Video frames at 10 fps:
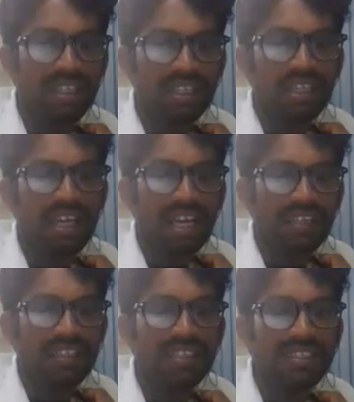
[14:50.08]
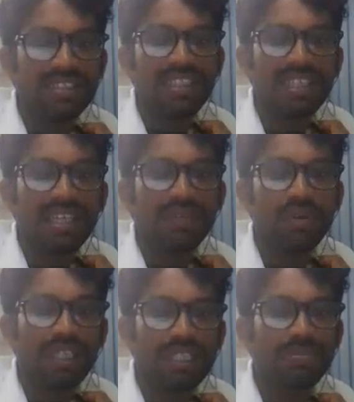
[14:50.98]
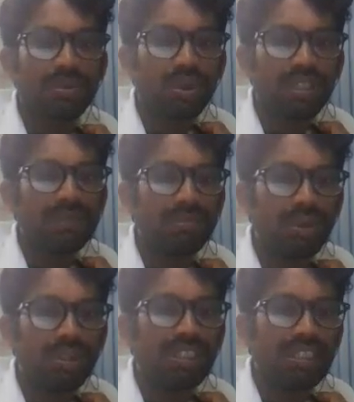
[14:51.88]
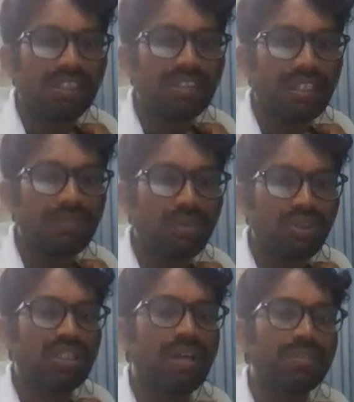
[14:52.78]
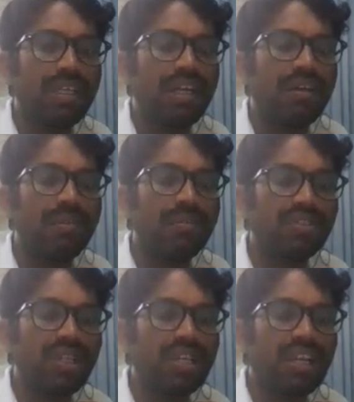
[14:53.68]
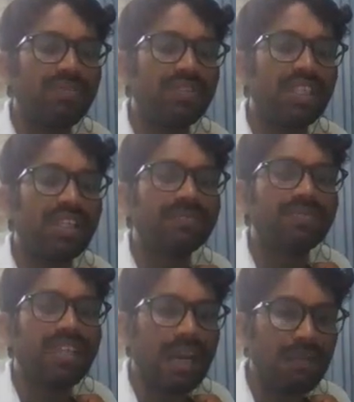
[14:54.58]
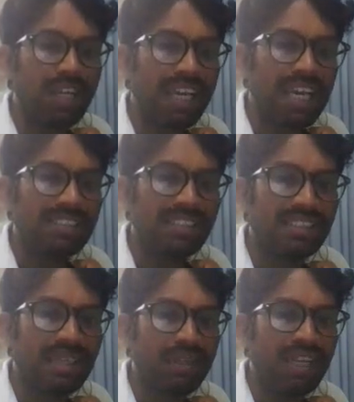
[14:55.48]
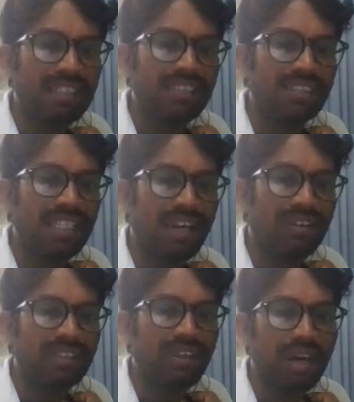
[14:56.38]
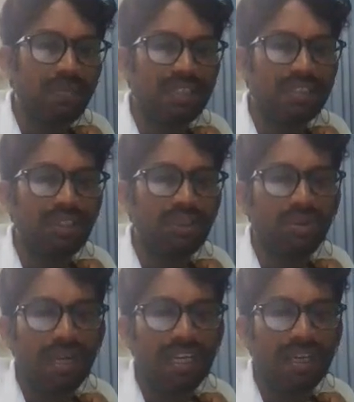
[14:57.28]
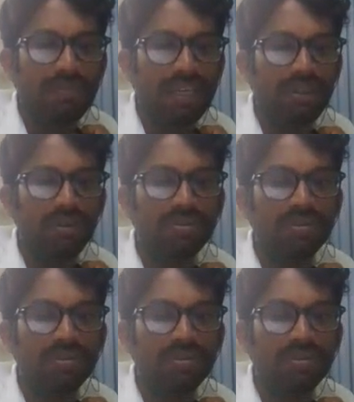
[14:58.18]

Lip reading: And you can see here what is protein. Protein is the most of the chain of the amino acids. Amino acids have the carboxylic group and amine groups.